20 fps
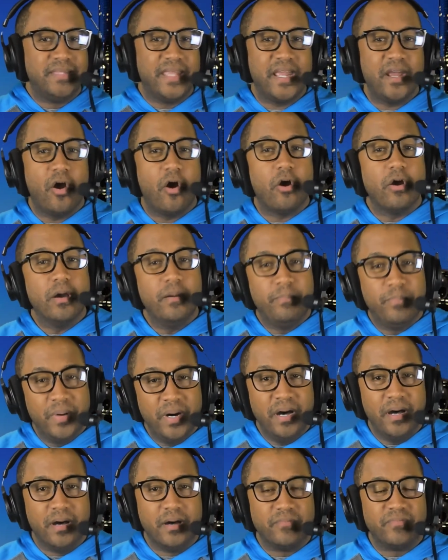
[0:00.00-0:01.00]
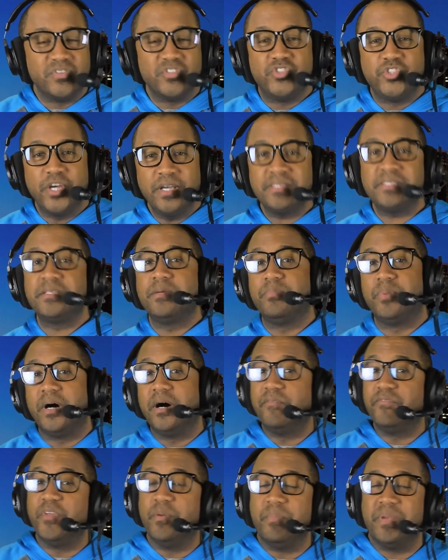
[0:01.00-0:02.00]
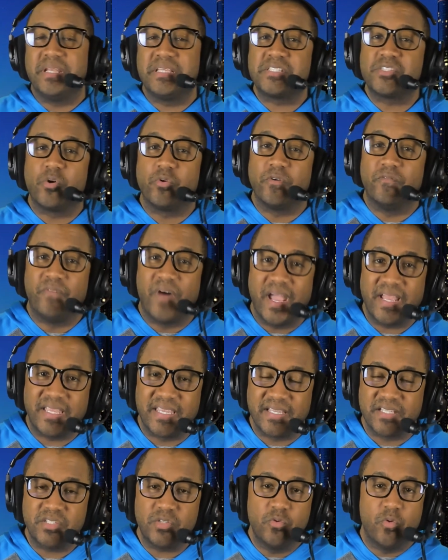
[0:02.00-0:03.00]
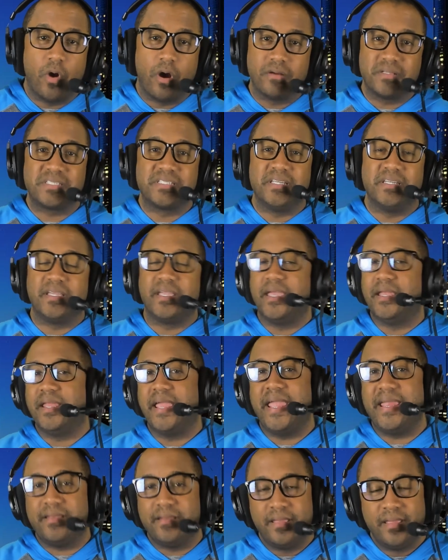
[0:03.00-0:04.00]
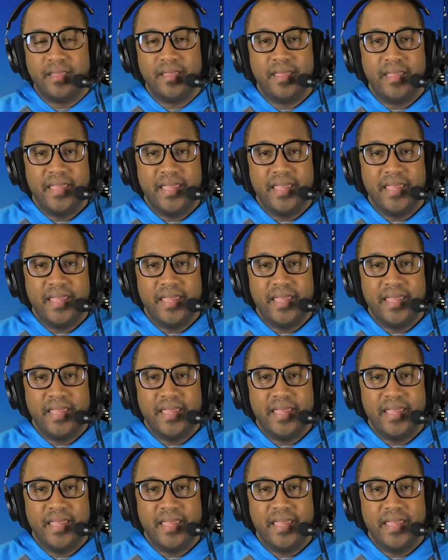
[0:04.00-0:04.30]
They are above, just above, the Minnesota Vikings, who are sitting at 8.